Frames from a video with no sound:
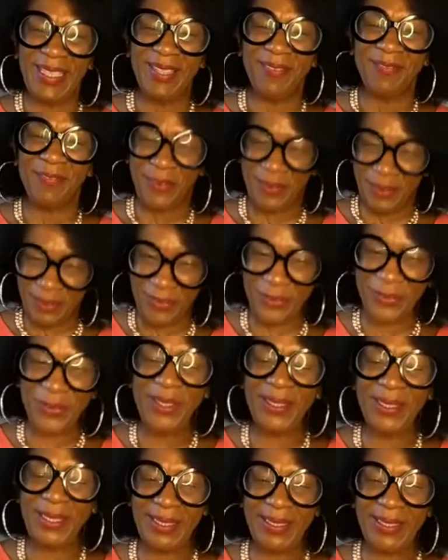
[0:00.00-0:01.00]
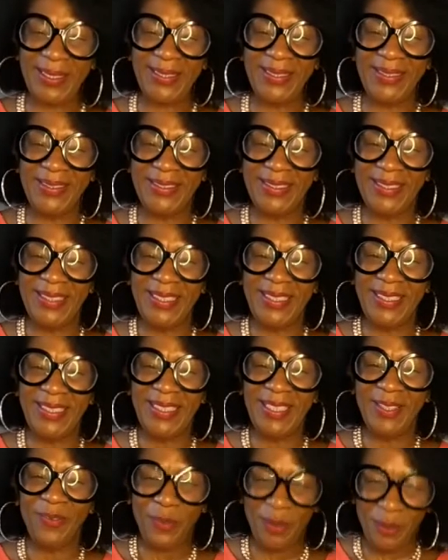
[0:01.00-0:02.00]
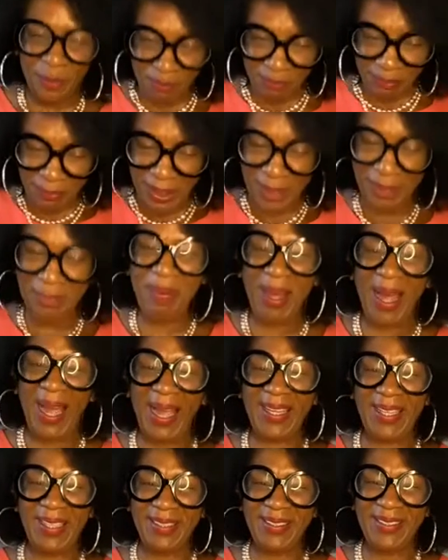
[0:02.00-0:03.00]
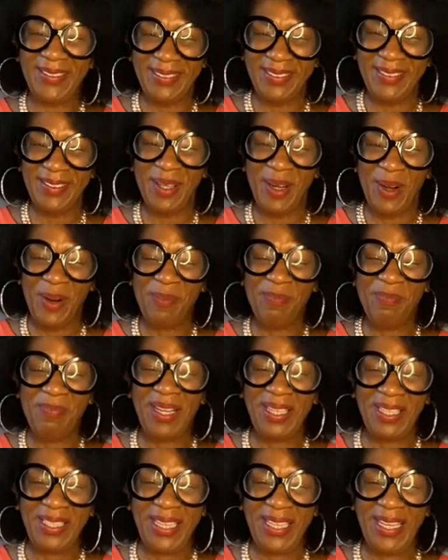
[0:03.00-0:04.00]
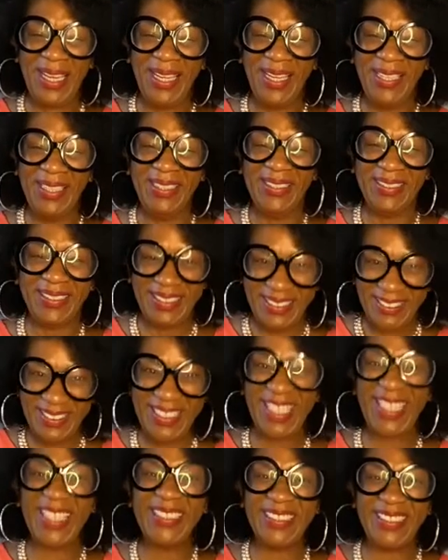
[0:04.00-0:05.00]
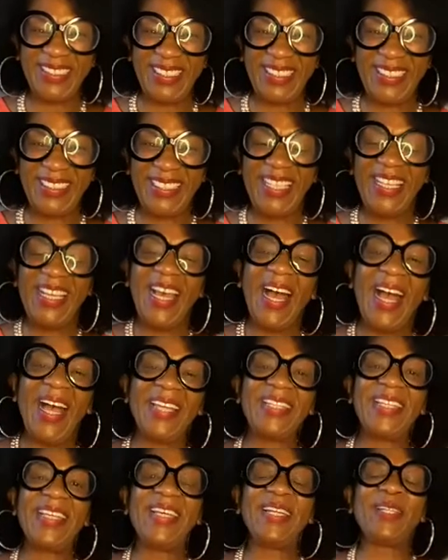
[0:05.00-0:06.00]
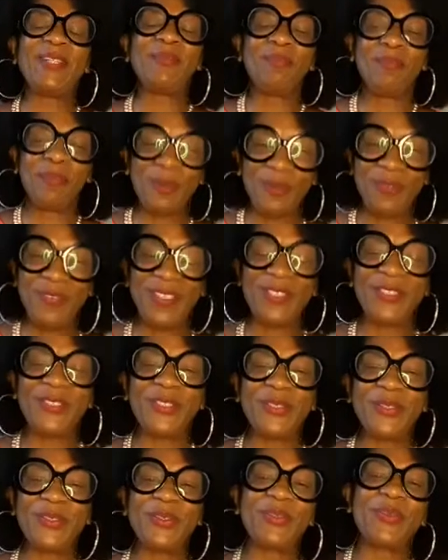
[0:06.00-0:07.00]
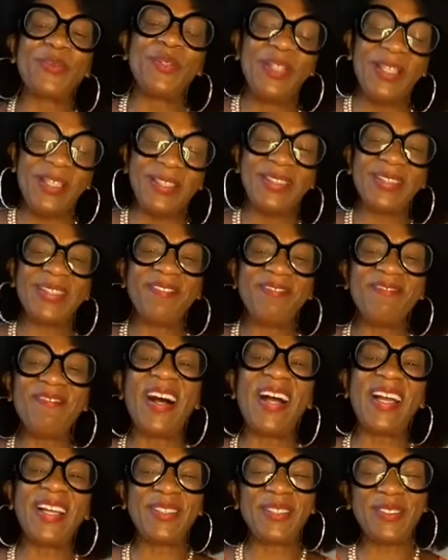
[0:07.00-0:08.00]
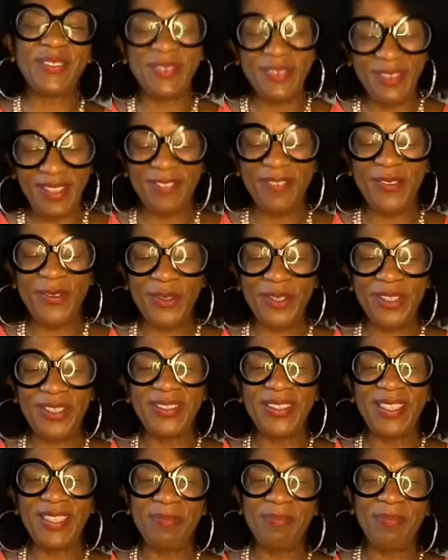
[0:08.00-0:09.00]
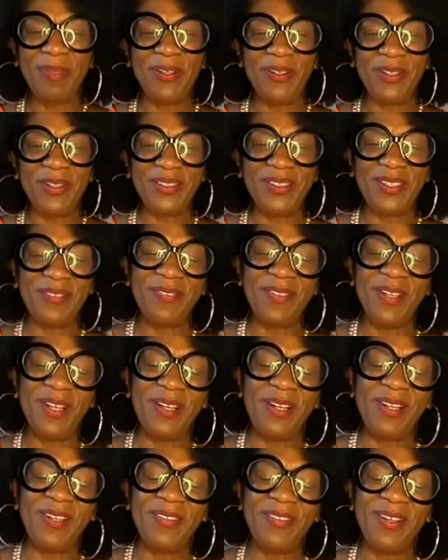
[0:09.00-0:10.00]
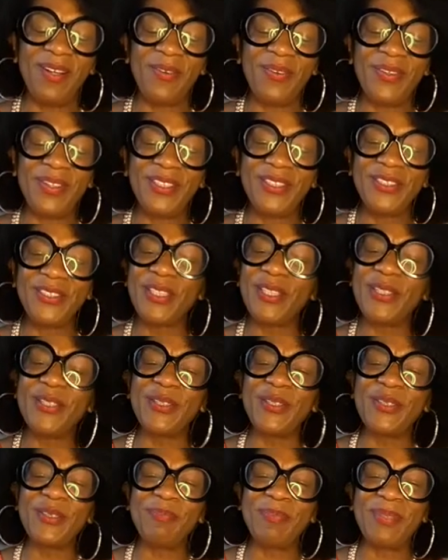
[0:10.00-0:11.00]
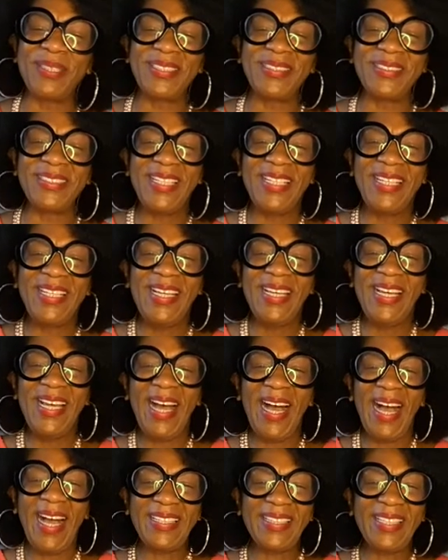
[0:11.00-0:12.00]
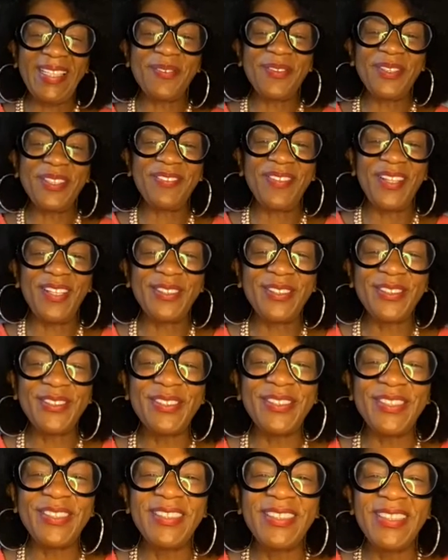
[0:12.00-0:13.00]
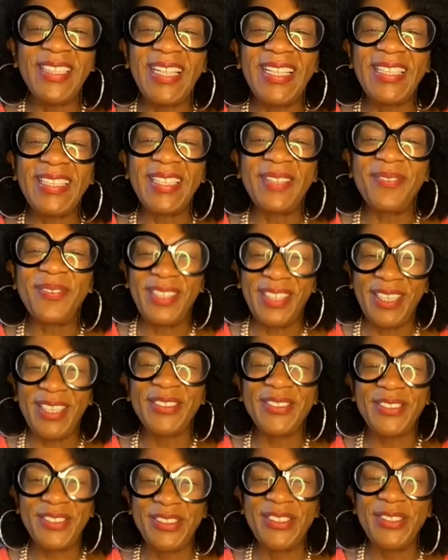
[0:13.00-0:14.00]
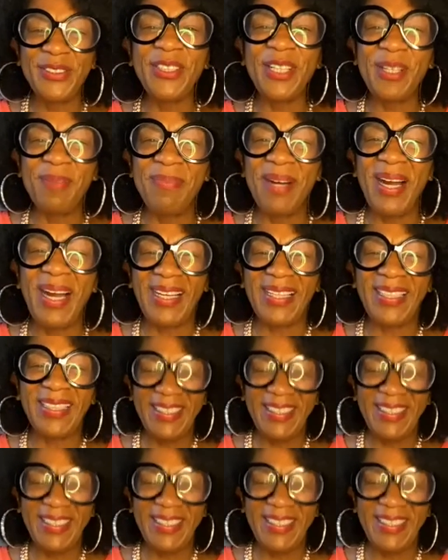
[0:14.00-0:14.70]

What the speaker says: for the 3 days. We'll meet back here on Monday, discuss it, and then move into the final, of course, appearance of on the show. But I think we lost her. She'll come back.